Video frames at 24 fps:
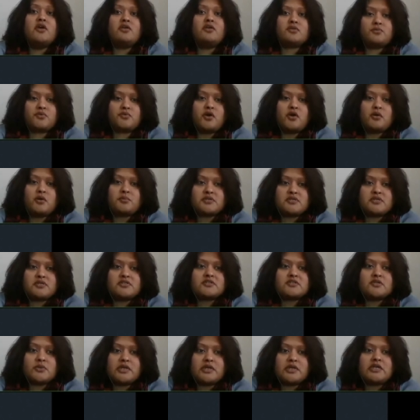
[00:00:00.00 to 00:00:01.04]
the properties
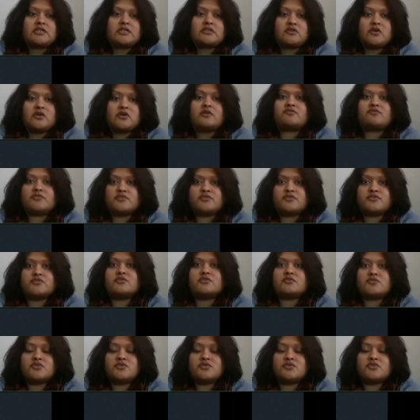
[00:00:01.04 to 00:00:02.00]
located off reserve.